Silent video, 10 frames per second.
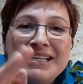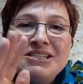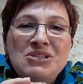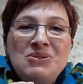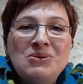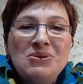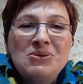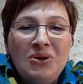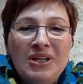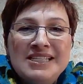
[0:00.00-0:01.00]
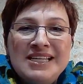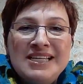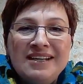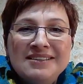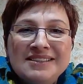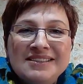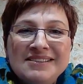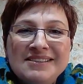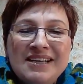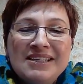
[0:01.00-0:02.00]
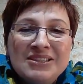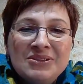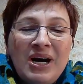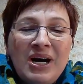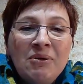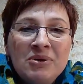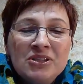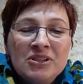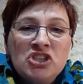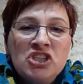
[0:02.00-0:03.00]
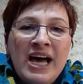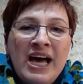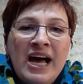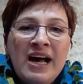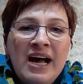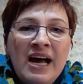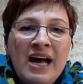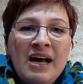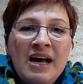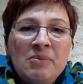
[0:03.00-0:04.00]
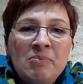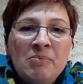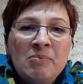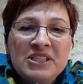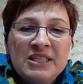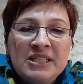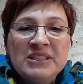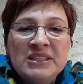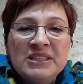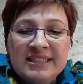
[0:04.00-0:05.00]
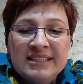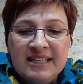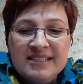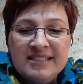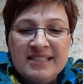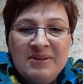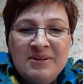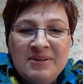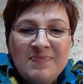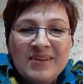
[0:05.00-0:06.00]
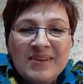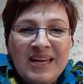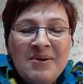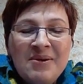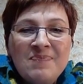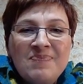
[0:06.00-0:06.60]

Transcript: Do rolling dance." So I will share more tips next Saturday. Okay.